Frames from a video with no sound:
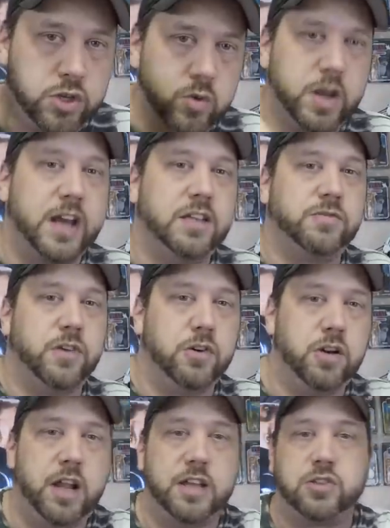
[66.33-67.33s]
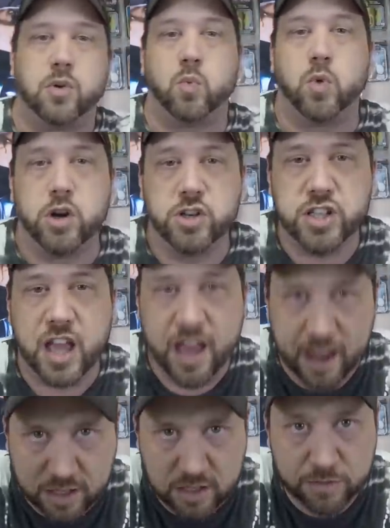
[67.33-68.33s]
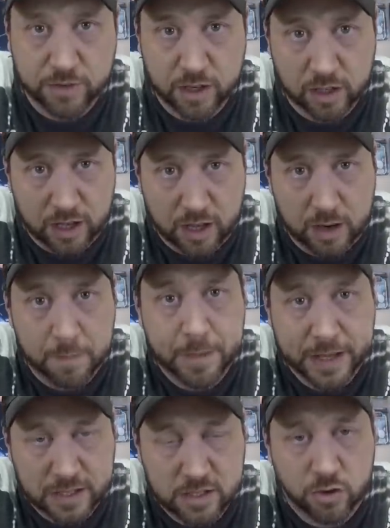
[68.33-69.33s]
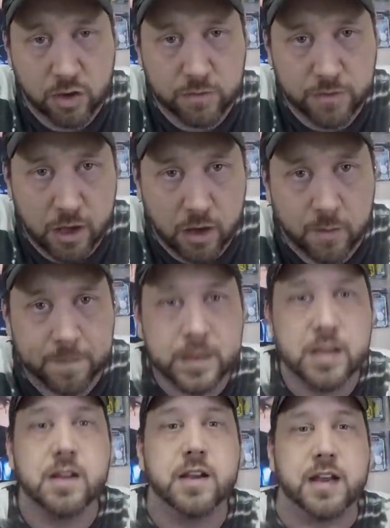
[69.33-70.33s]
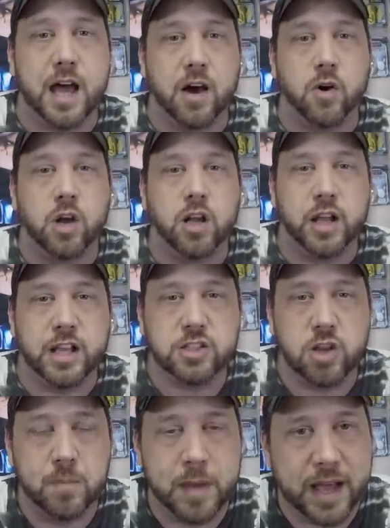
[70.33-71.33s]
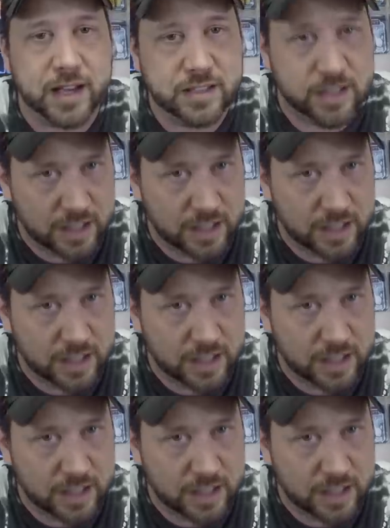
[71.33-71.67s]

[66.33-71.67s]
you guys voted as the worst action figure line based on a film. Now, let's go back to